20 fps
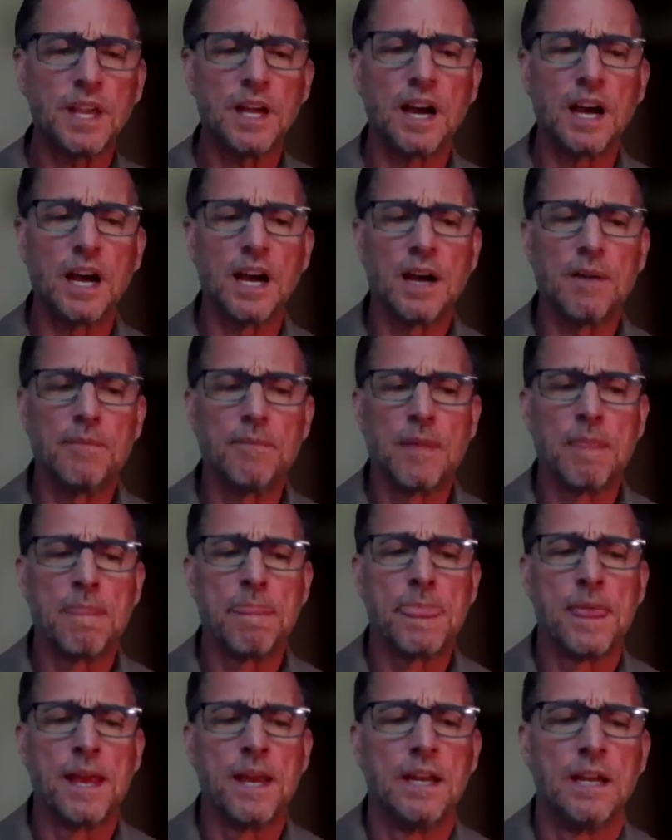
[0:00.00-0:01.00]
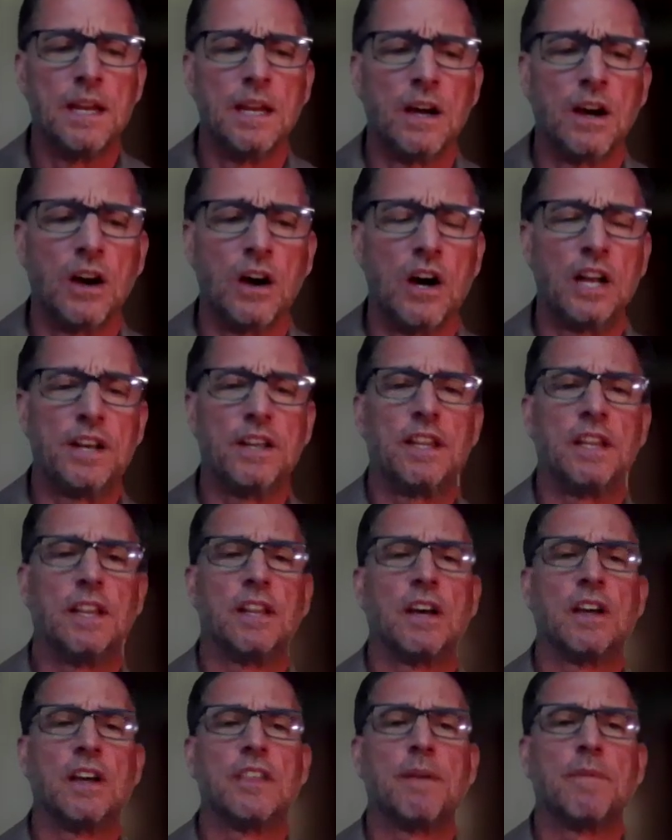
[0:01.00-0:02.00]
on
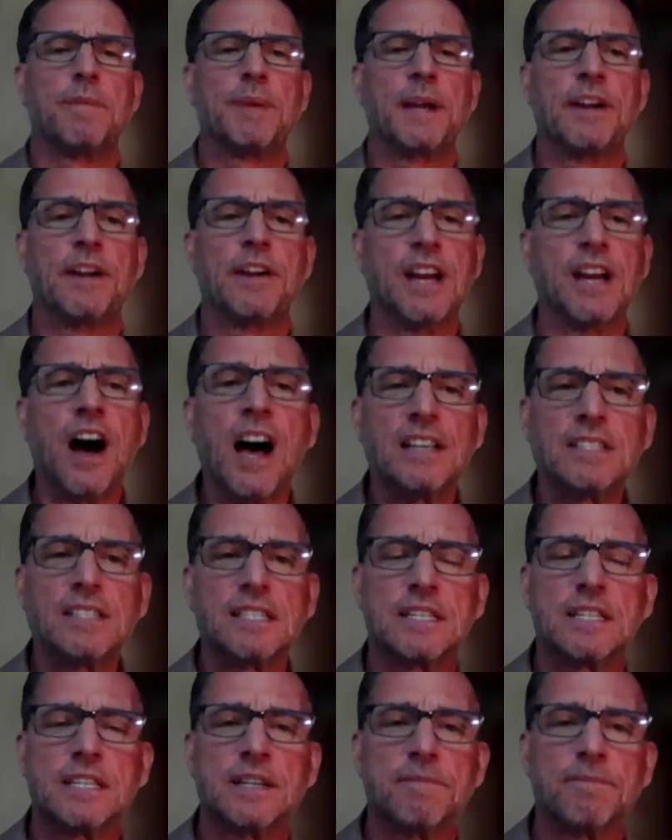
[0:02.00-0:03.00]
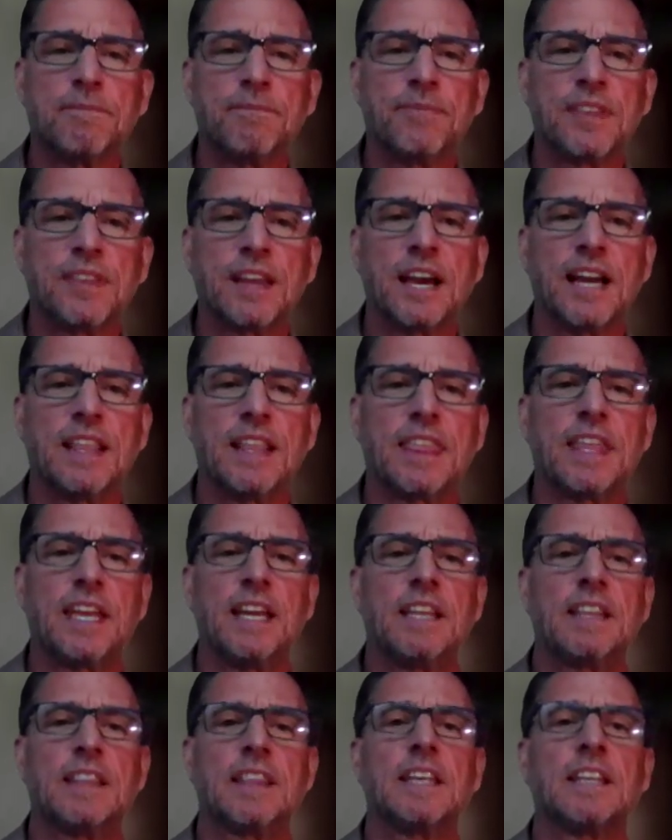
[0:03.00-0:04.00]
the periosteum. I
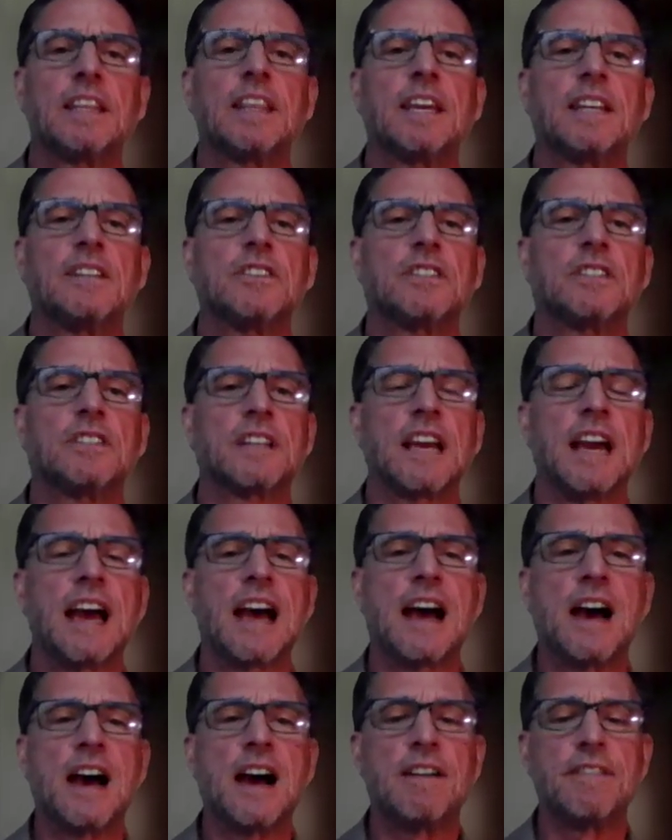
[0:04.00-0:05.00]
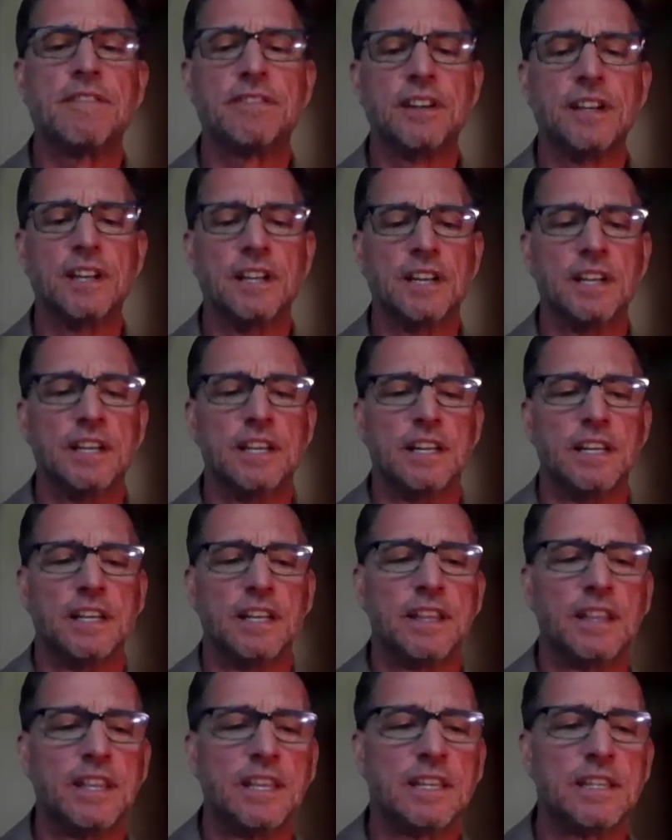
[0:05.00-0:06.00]
think that they just have
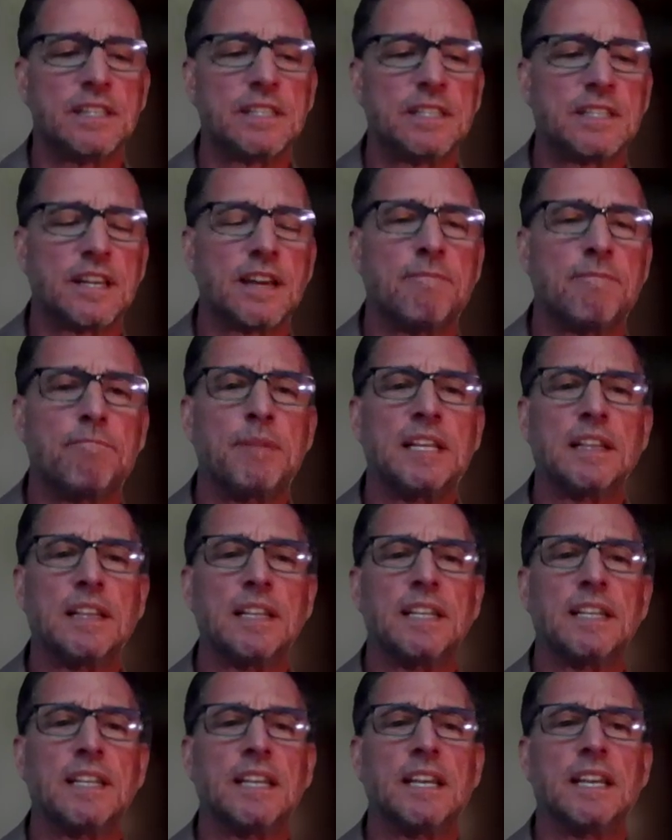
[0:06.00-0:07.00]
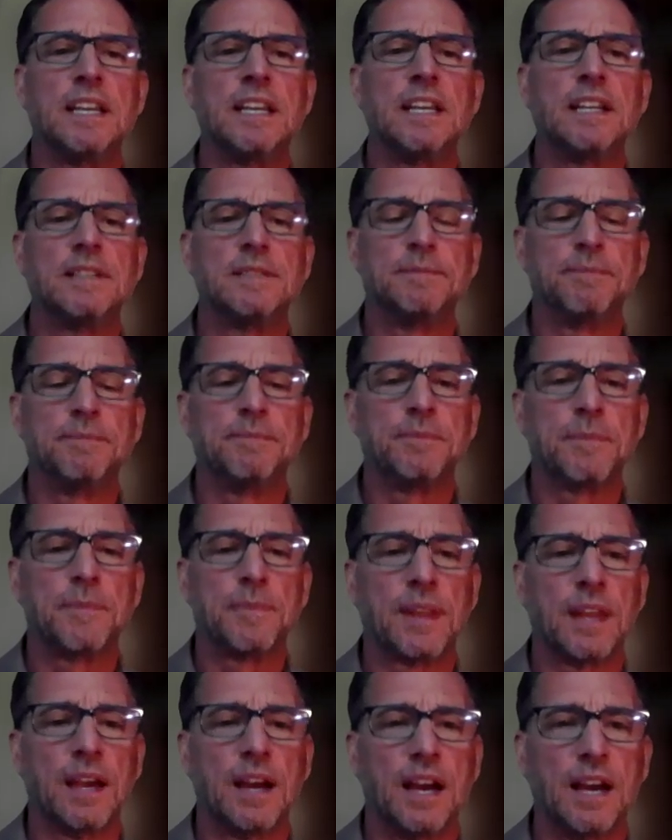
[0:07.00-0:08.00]
this ability
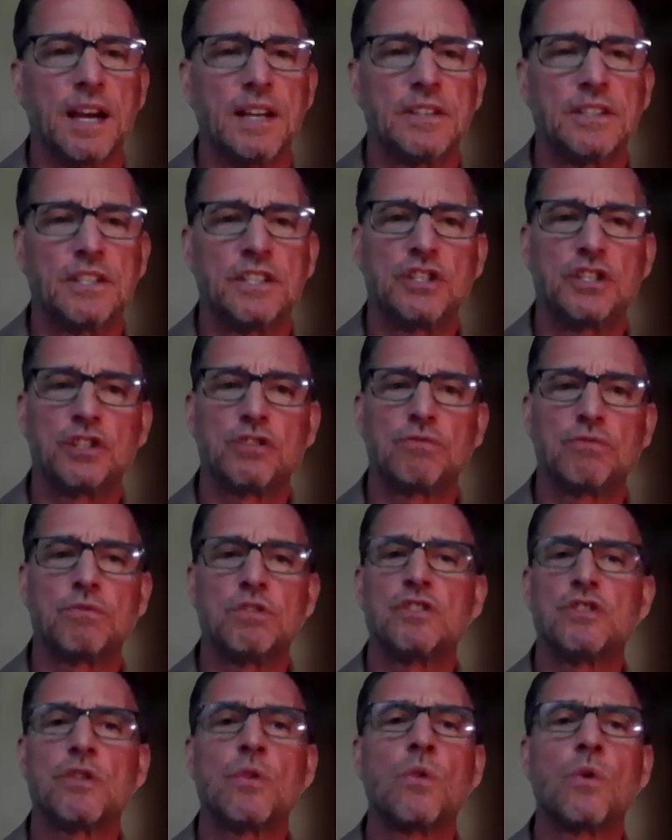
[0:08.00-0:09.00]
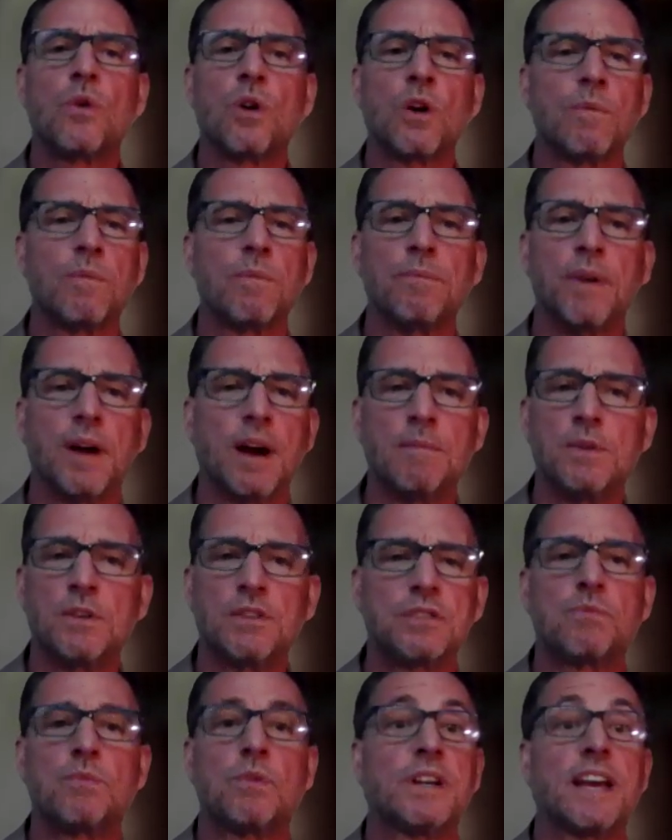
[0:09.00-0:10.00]
to just resorb
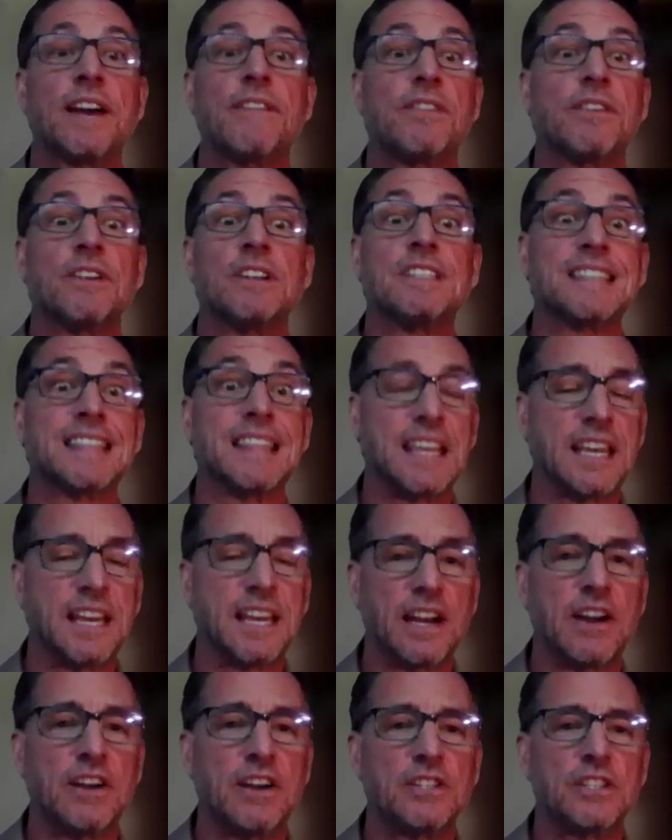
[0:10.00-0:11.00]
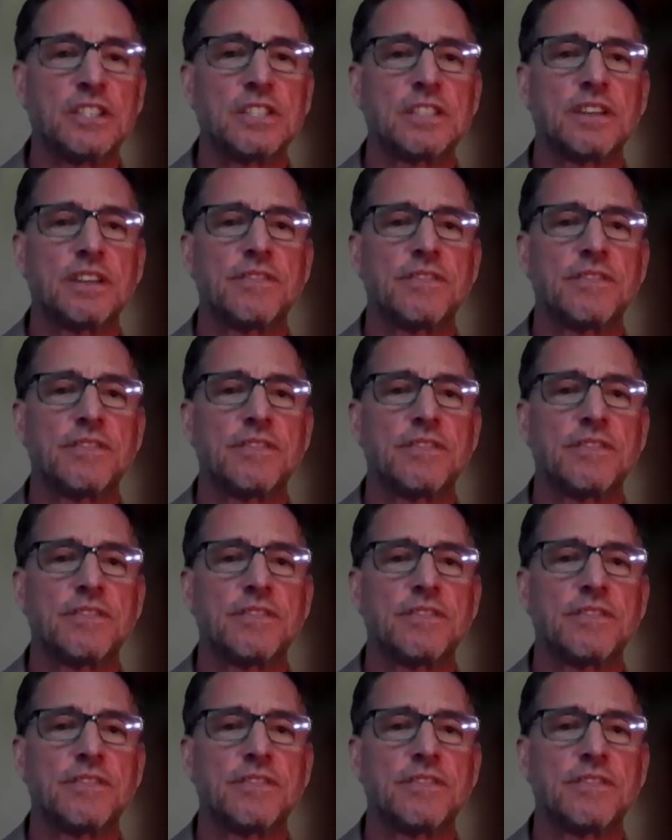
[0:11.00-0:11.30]
almost whatever is there. It's just a